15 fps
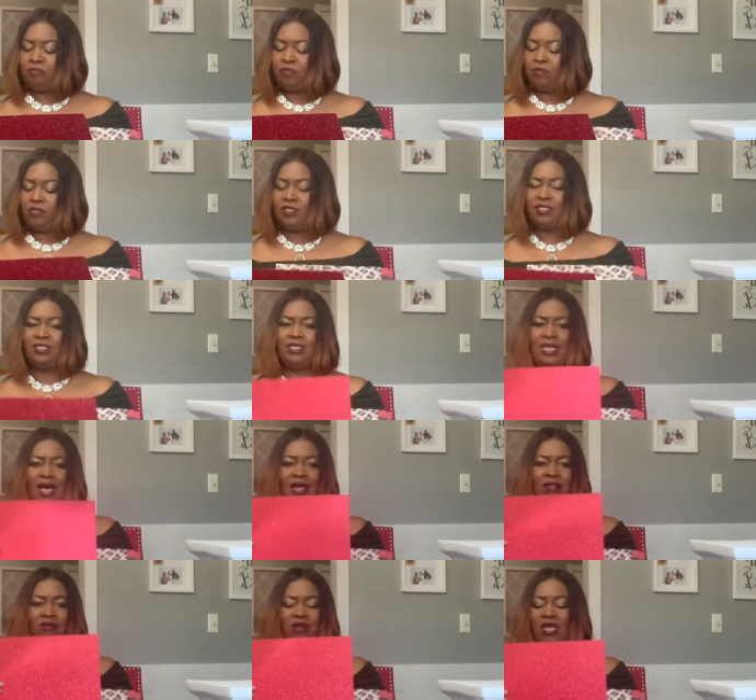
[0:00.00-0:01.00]
it's
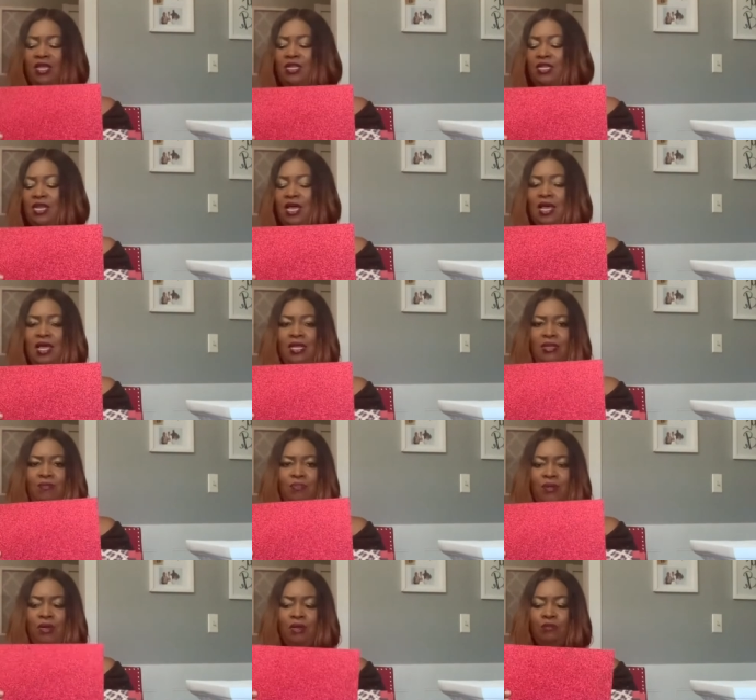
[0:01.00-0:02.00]
$1.99,
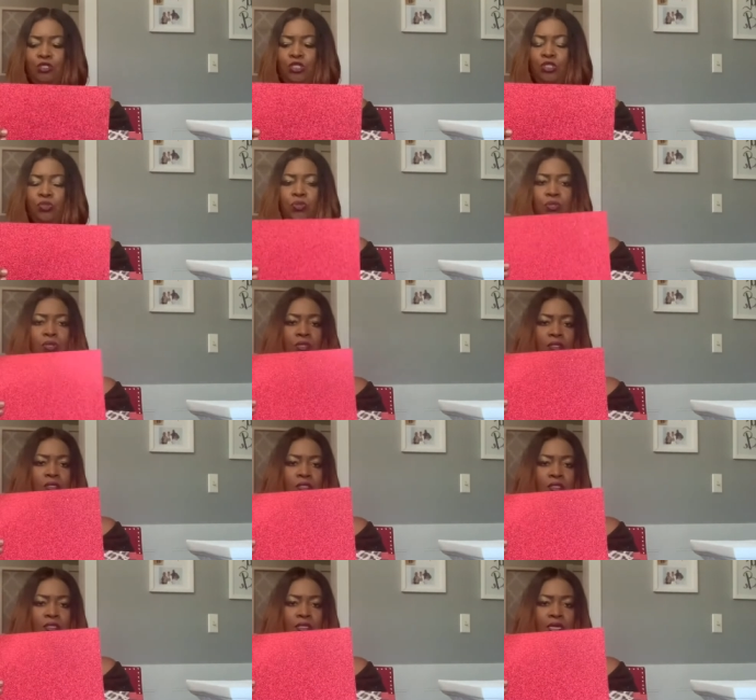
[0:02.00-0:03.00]
but I'm sure
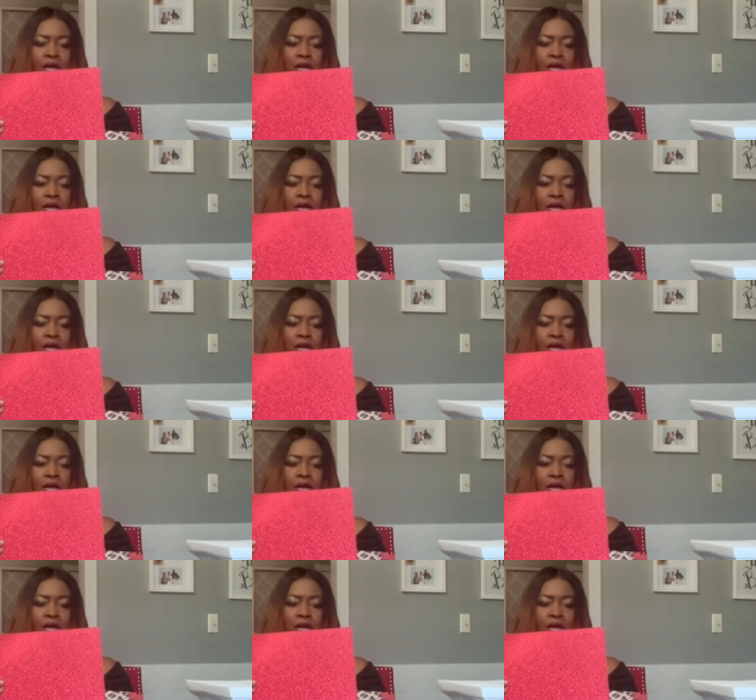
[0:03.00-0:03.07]
I